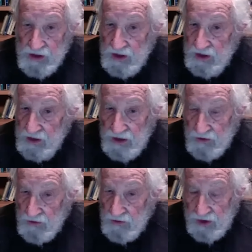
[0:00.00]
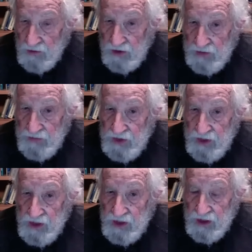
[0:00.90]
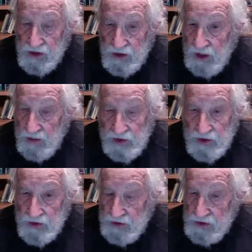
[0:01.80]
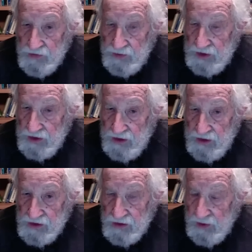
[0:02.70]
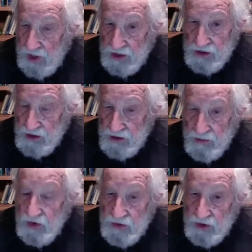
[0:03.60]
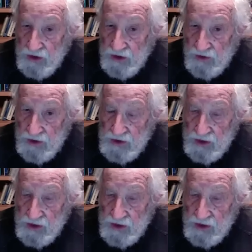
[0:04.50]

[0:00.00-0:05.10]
Did it right away. The labor unions have been smashed in both countries.